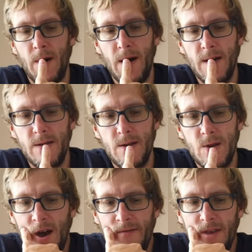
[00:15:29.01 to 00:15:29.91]
But
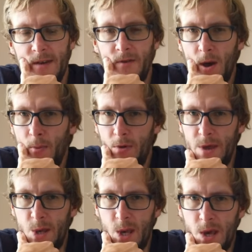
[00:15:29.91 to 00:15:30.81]
I haven't given up on
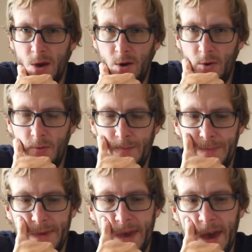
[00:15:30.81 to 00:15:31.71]
the Seagull
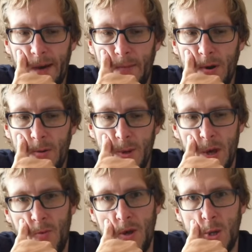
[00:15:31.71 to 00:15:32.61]
yet, but
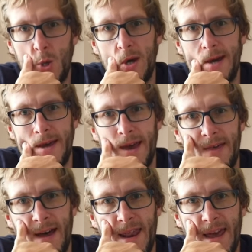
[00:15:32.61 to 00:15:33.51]
obviously I want to try and
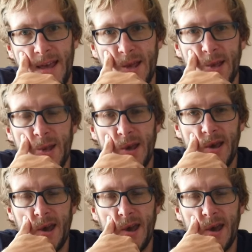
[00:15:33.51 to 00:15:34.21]
get that lens